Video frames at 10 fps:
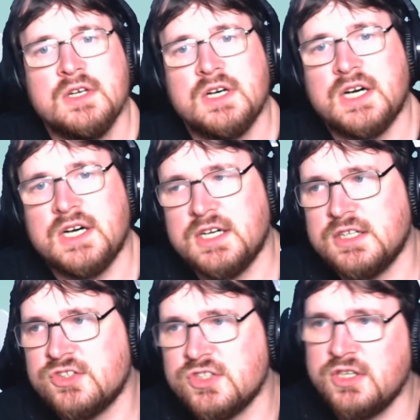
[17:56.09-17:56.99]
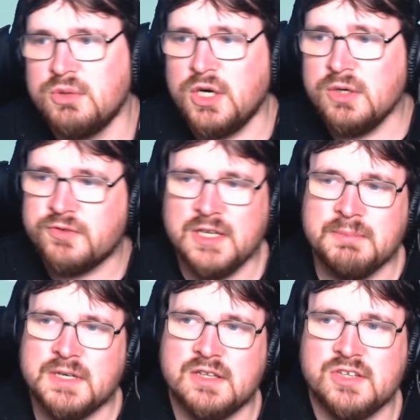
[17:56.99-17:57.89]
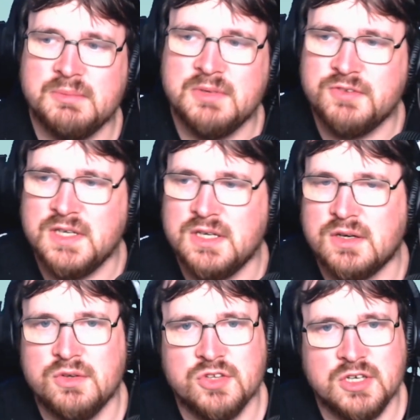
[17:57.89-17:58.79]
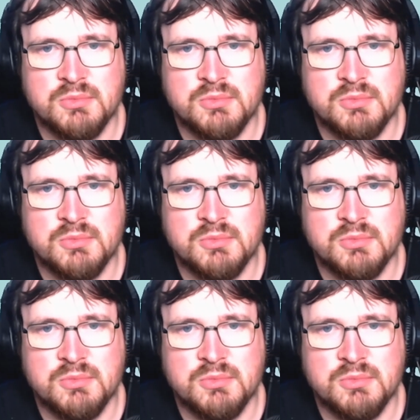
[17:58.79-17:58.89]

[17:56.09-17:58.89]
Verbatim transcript: Uh, so hopefully by the time this video goes up,